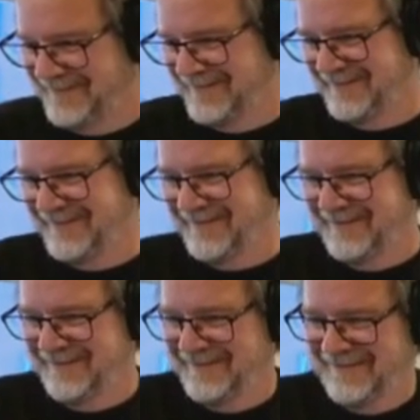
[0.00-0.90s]

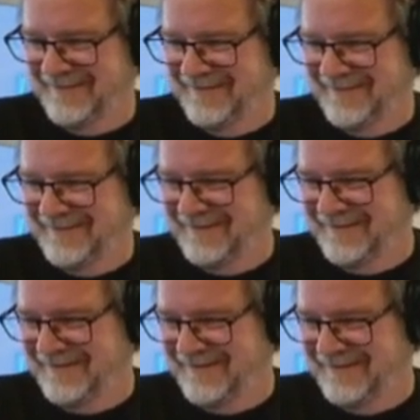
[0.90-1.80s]

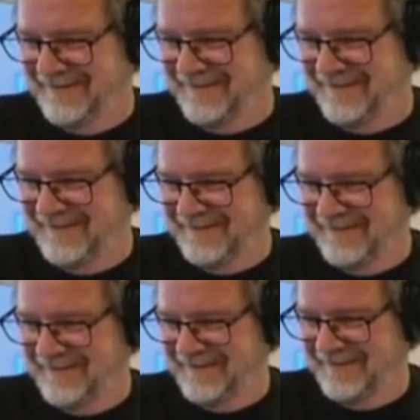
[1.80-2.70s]

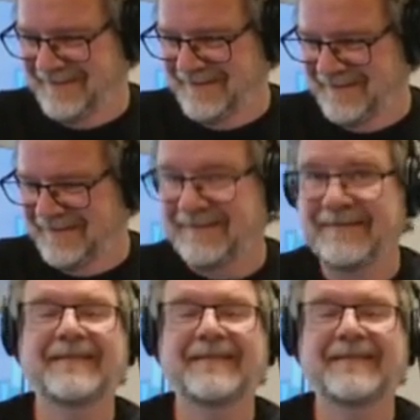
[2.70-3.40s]
The person shown says nothing.